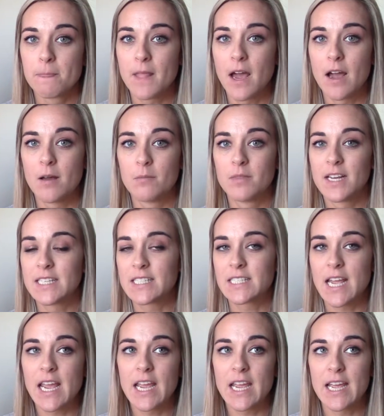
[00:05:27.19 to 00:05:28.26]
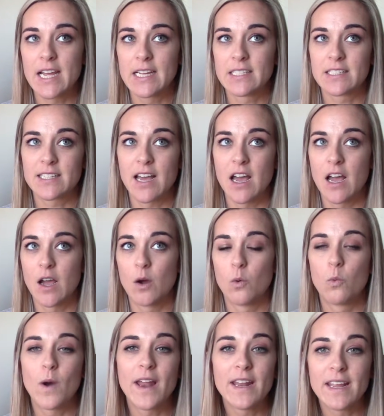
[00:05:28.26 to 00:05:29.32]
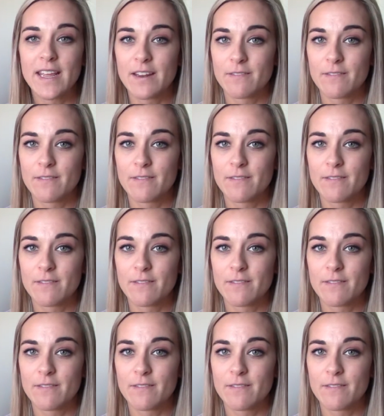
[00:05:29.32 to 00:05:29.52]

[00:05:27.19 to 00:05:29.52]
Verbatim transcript: um, let's say it's a wedding